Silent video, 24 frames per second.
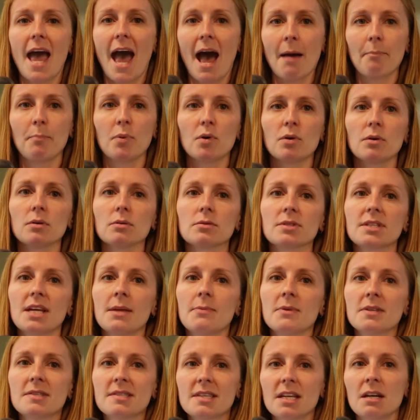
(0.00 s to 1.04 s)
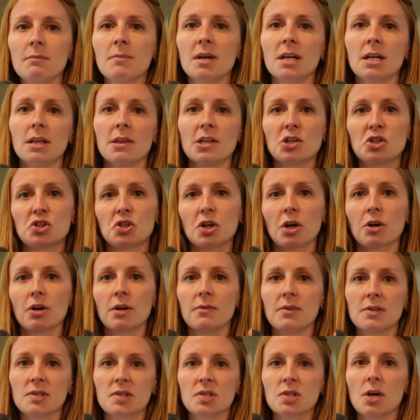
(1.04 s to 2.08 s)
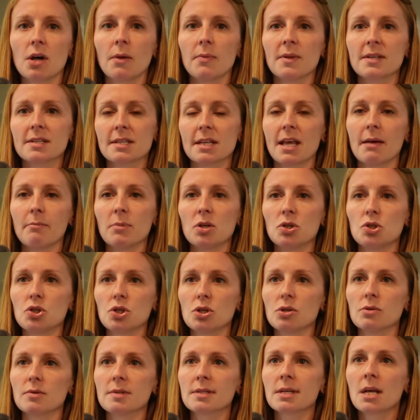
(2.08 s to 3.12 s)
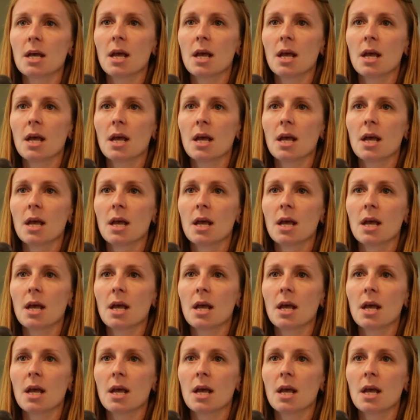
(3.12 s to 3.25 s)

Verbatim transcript: apples and the cinnamon and the sugar and the salt and this lemon juice